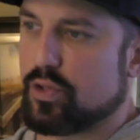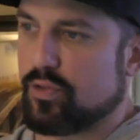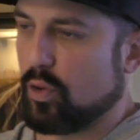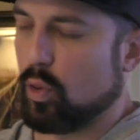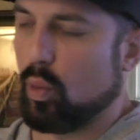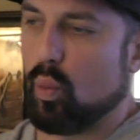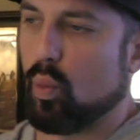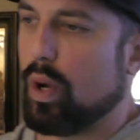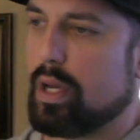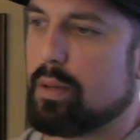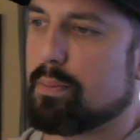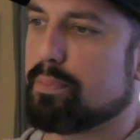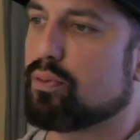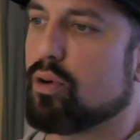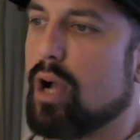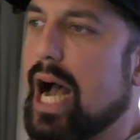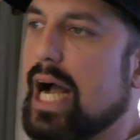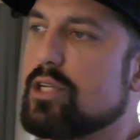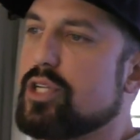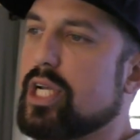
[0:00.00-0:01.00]
for one
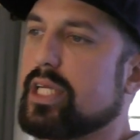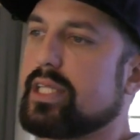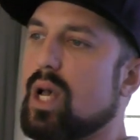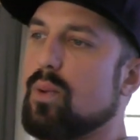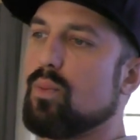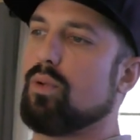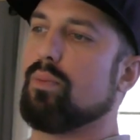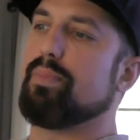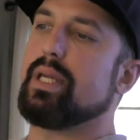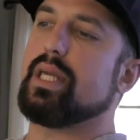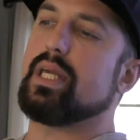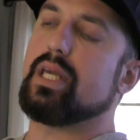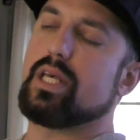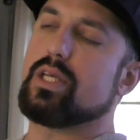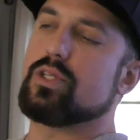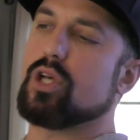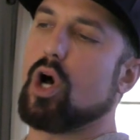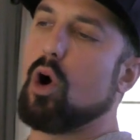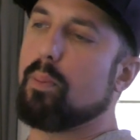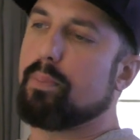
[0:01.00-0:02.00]
project that will be
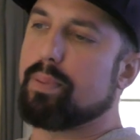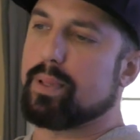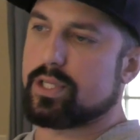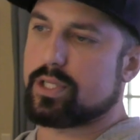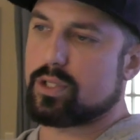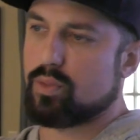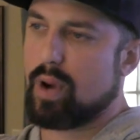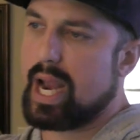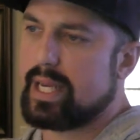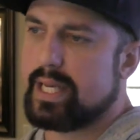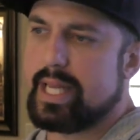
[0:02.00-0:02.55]
his opus, right?